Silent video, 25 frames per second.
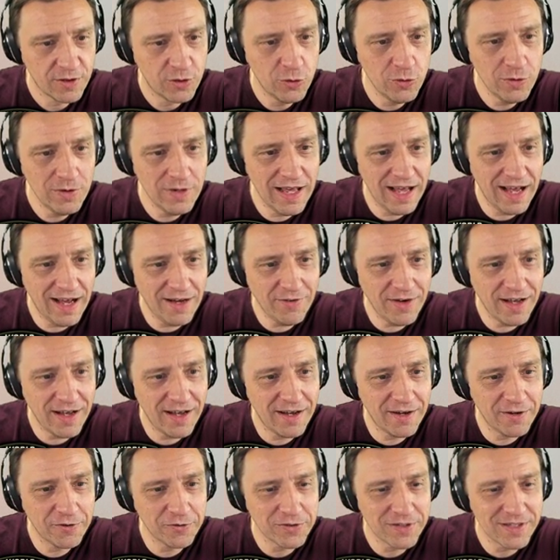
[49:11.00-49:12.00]
Two Lava
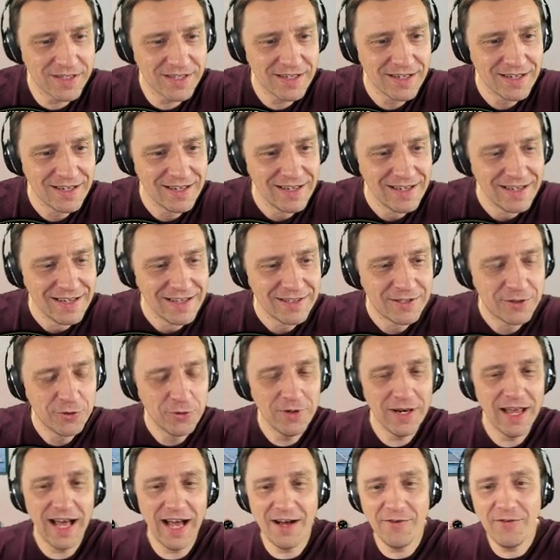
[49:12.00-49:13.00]
Hounds.
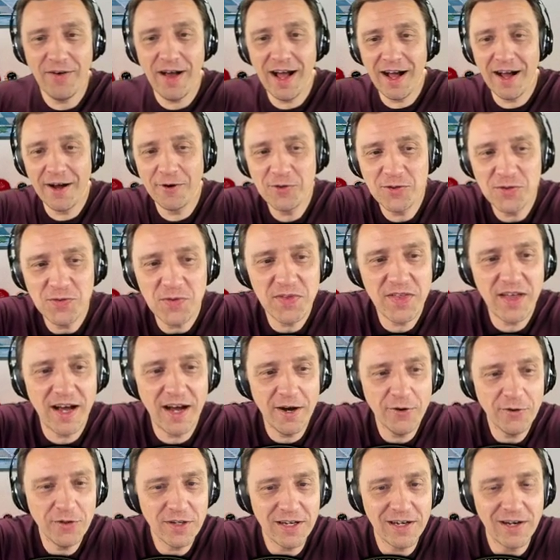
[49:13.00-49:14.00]
Two Lava Hounds
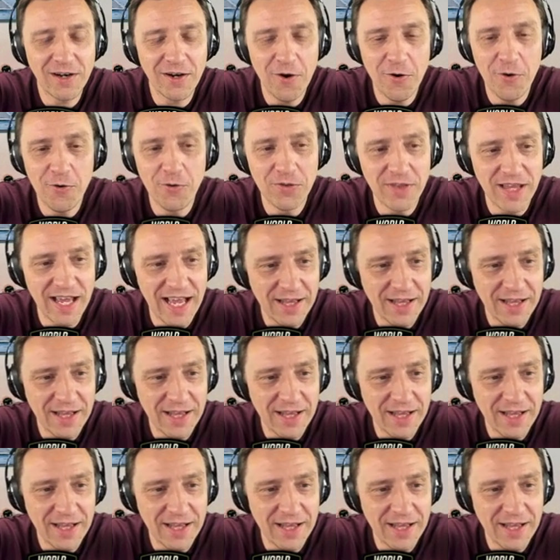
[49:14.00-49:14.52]
without a clone.